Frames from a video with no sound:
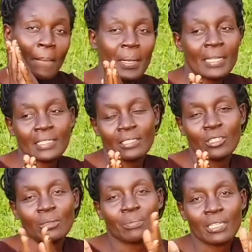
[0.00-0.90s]
bless
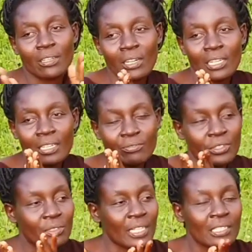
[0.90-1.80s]
you may god give
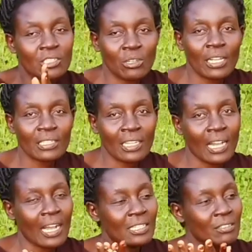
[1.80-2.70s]
you the strength
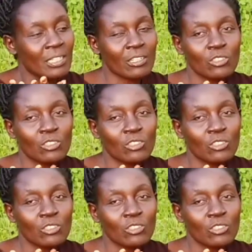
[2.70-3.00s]
as we